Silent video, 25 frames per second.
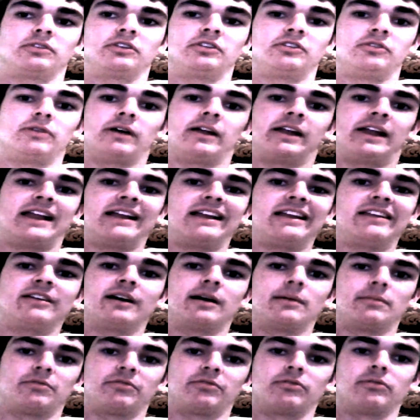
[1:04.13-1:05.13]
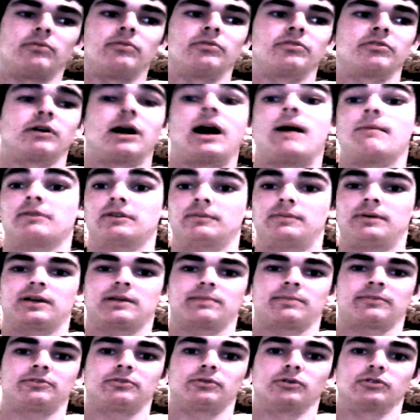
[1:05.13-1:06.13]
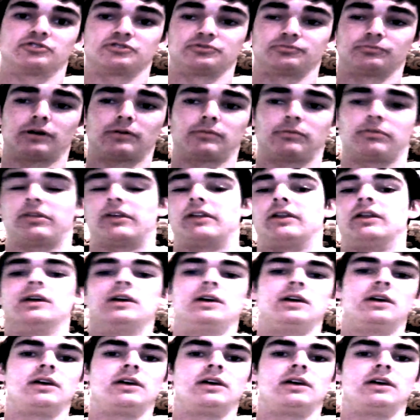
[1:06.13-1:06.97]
to do that anytime soon, so I'm going to pick up the torch and run with it.